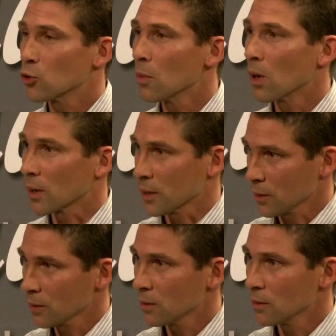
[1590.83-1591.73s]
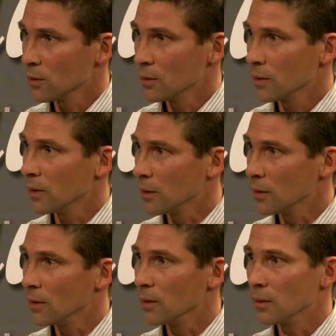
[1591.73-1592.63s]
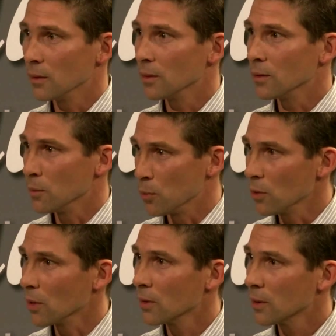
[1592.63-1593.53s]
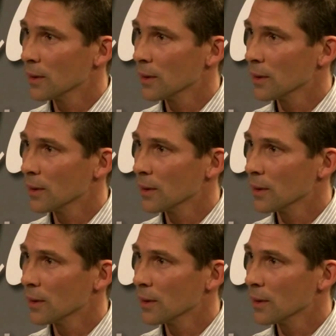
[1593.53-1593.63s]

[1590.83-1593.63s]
to market the book.